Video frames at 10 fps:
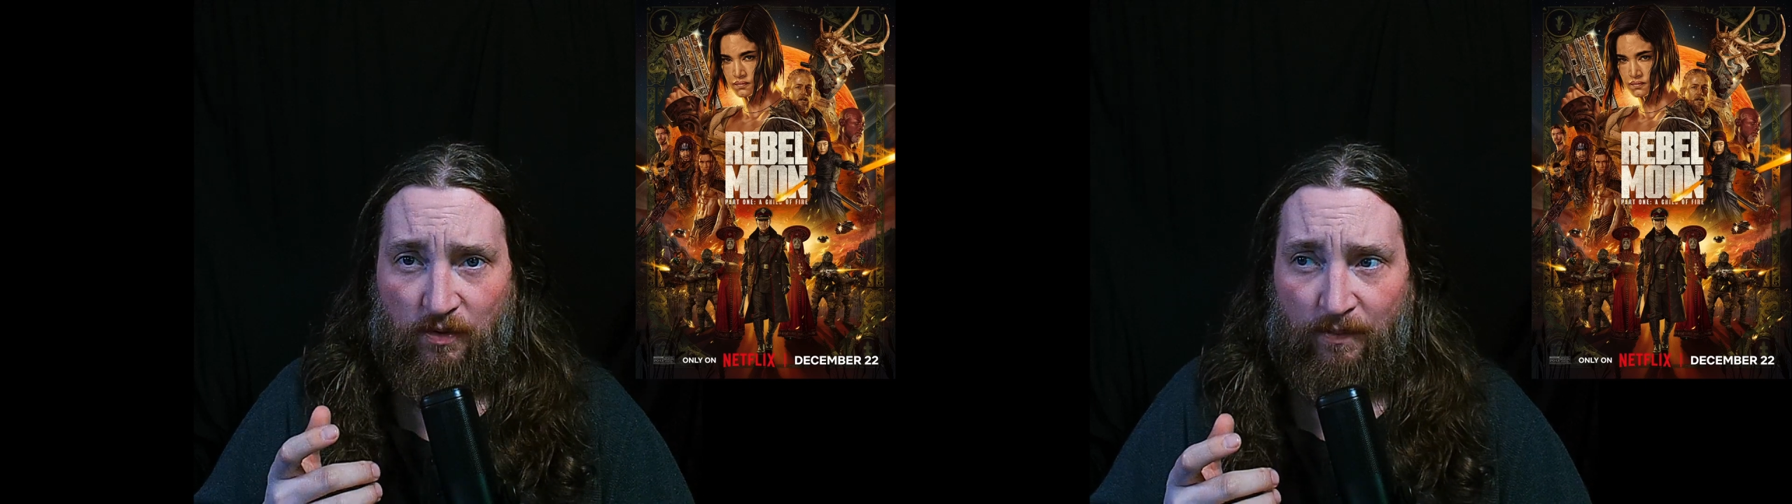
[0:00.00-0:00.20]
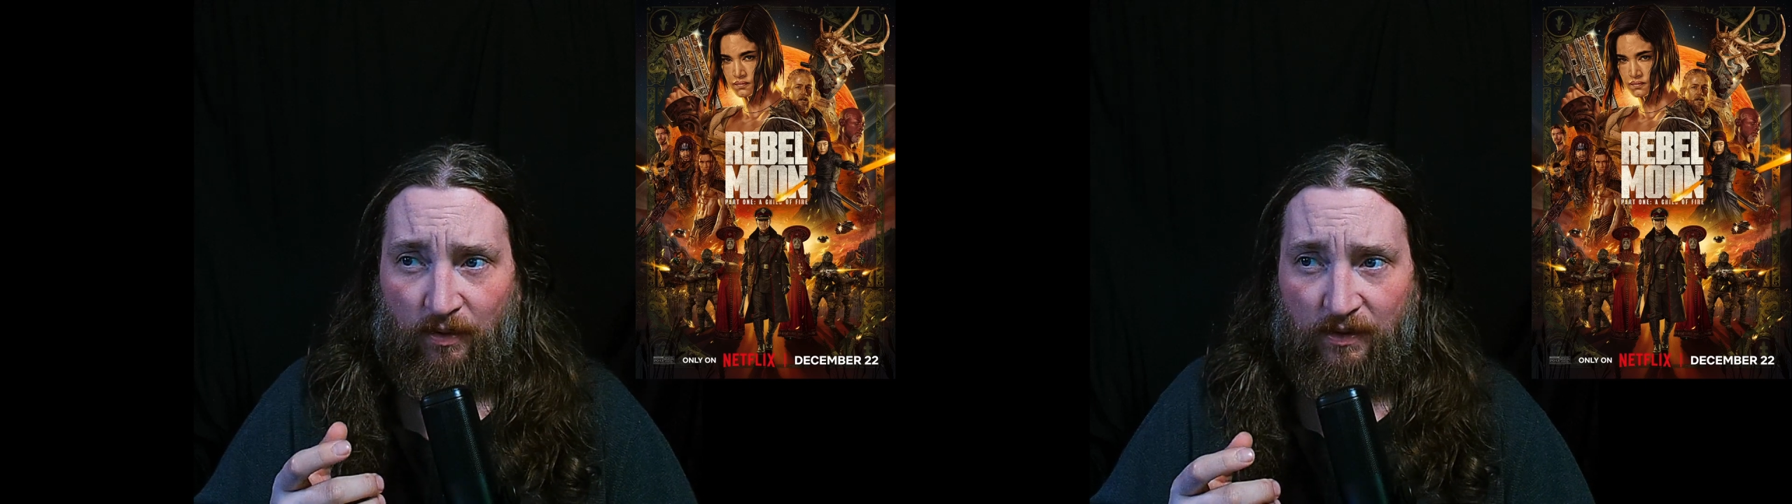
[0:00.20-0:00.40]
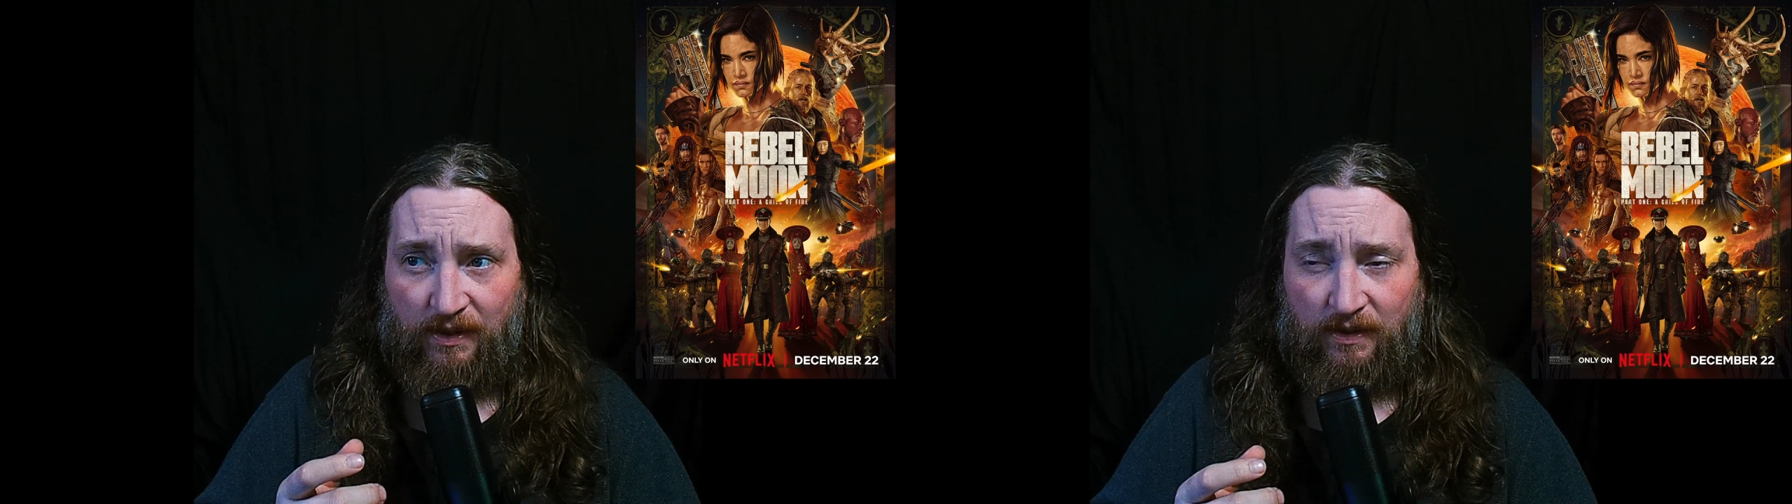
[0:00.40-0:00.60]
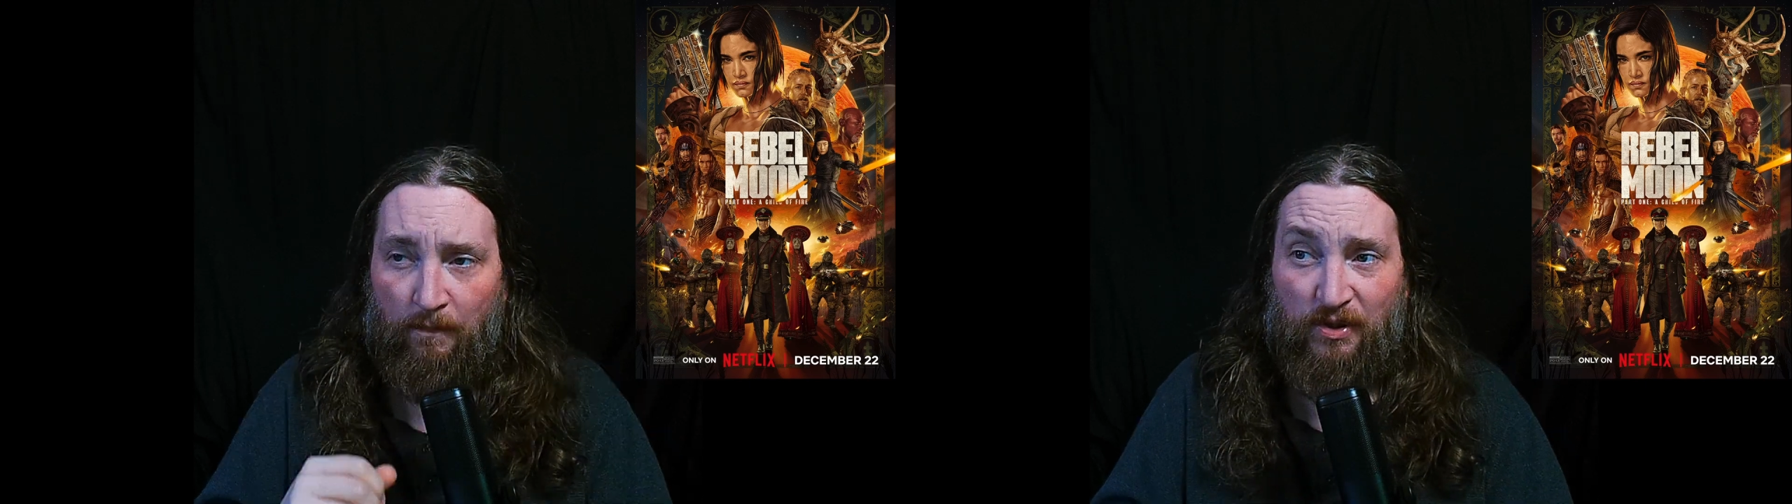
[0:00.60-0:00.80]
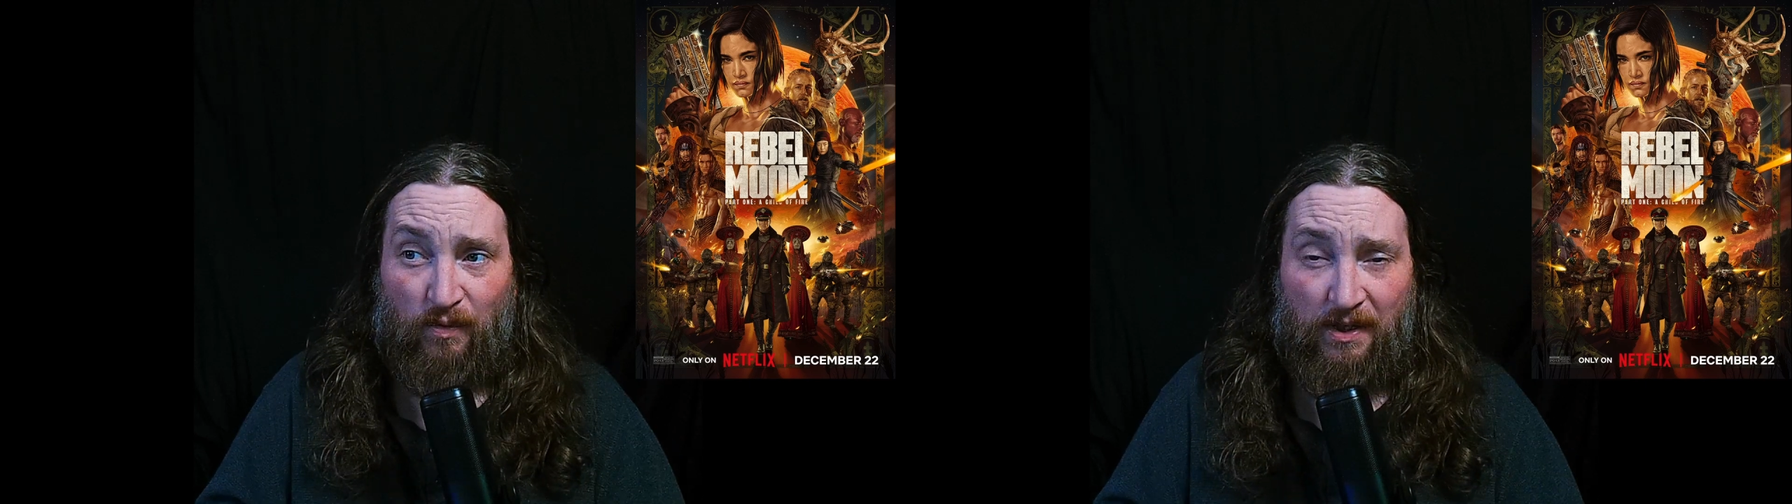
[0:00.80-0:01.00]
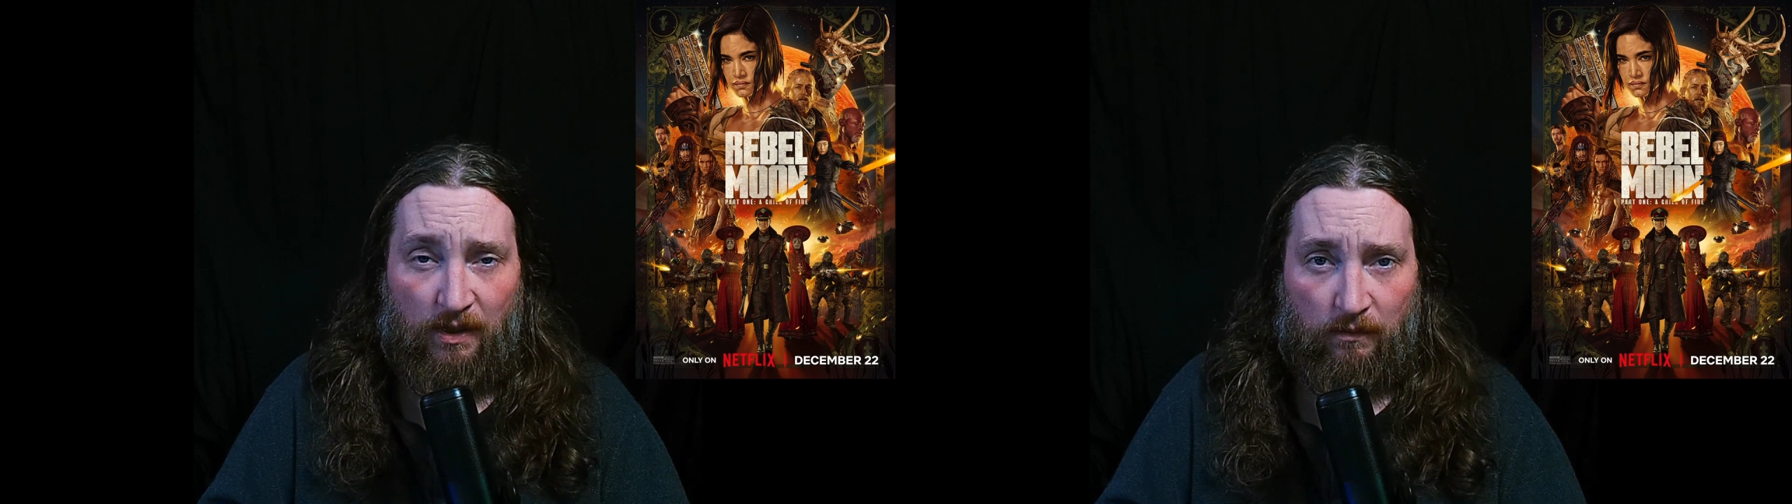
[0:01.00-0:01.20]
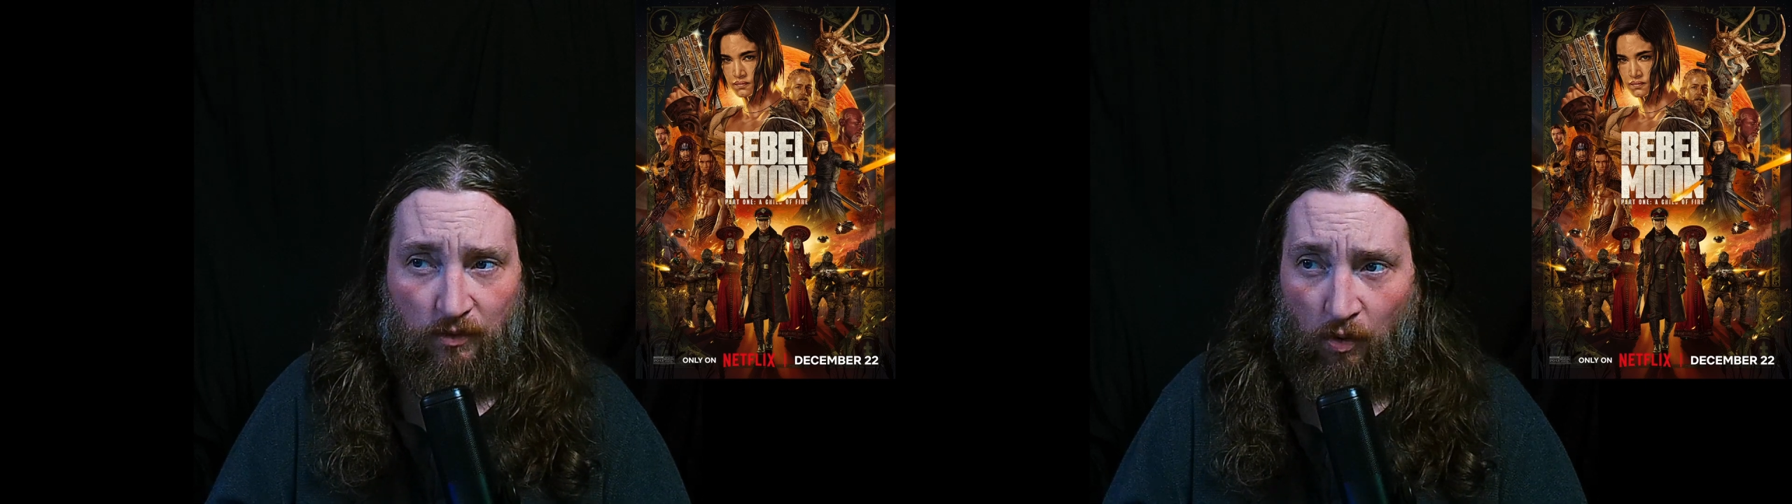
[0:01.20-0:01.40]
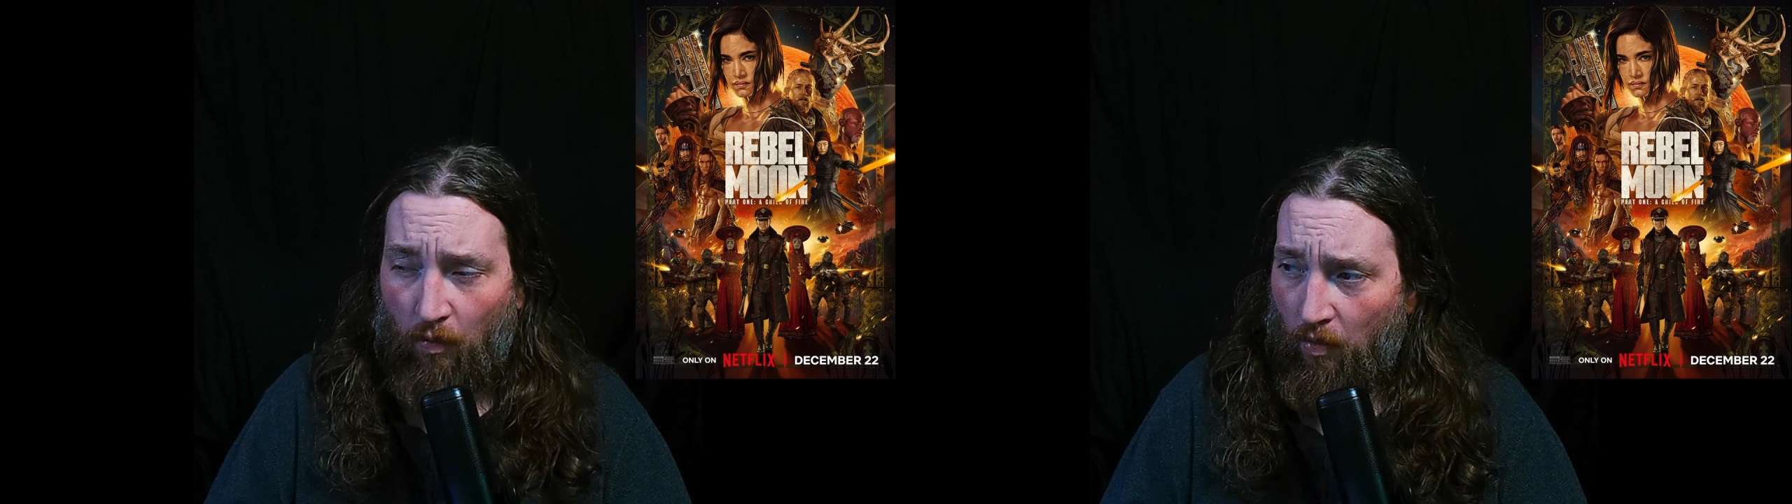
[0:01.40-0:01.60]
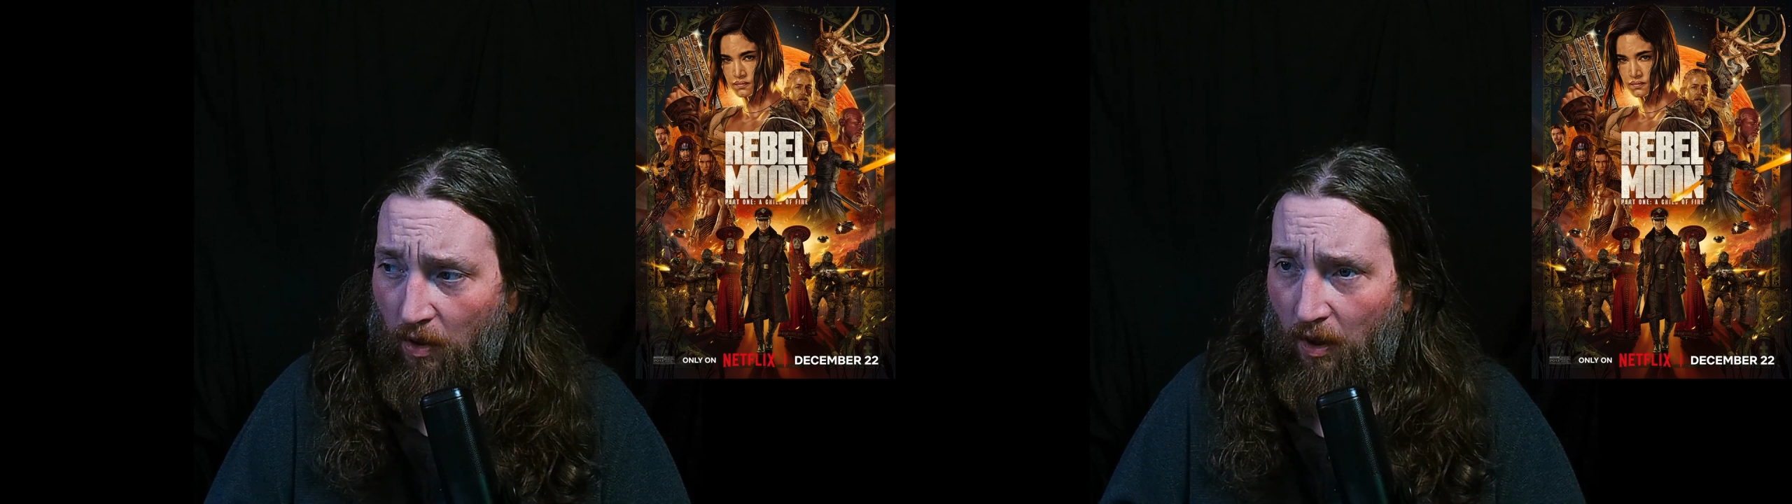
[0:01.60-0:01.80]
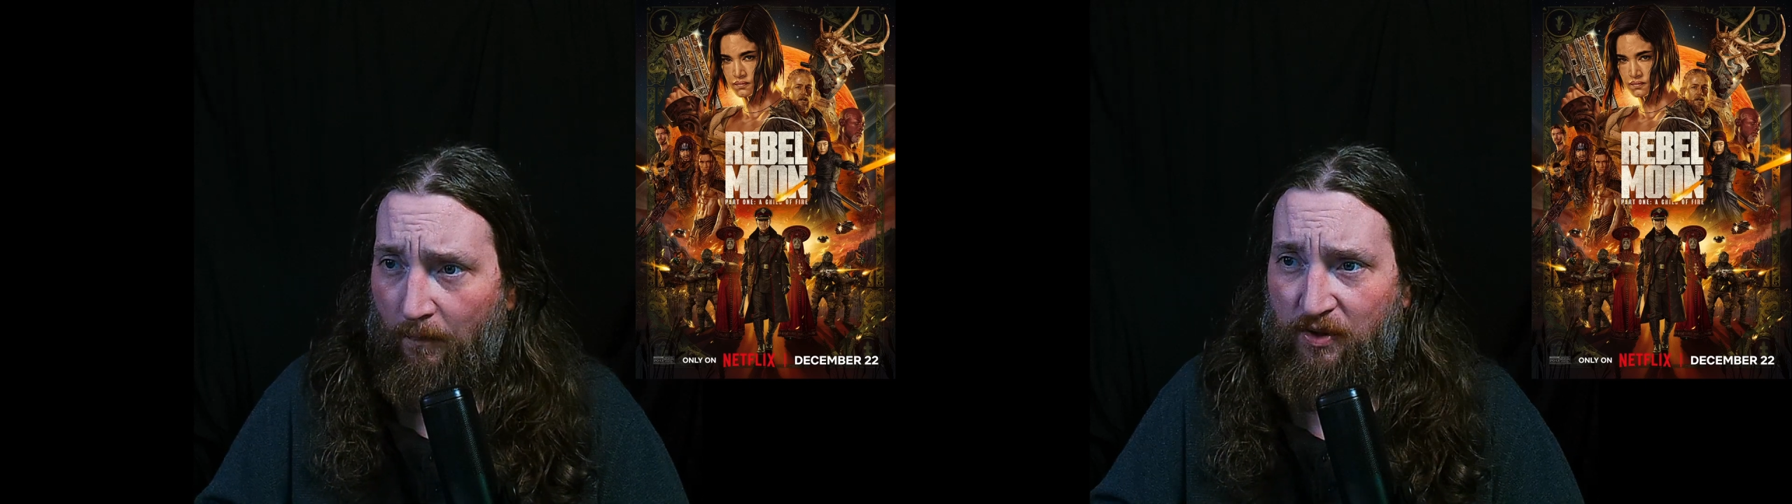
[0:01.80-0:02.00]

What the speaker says: building between Cora,